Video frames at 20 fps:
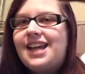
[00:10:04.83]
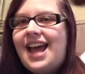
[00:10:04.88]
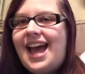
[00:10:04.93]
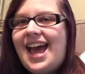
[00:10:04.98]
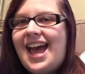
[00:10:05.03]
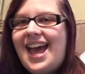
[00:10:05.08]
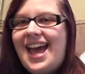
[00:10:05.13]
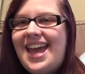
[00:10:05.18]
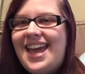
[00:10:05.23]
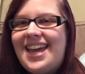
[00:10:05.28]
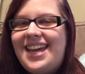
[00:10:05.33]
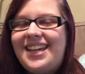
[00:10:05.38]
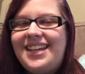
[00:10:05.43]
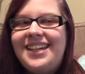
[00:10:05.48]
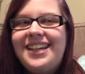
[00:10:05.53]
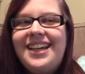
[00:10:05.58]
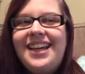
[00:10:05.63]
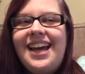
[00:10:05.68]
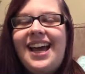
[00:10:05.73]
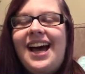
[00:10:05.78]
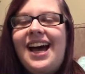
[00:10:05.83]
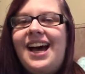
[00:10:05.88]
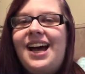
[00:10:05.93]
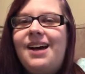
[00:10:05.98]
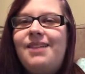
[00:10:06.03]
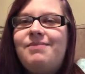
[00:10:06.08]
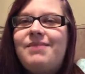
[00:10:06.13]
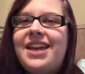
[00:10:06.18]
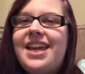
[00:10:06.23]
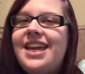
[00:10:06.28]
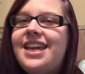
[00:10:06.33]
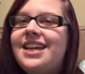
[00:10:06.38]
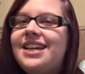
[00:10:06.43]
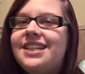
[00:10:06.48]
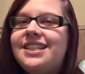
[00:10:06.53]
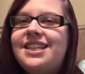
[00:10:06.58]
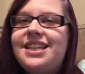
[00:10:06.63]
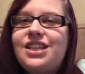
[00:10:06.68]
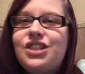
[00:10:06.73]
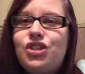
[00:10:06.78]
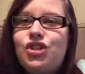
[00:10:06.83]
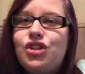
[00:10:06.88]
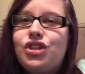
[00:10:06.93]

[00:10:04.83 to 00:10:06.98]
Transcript: Hi. He's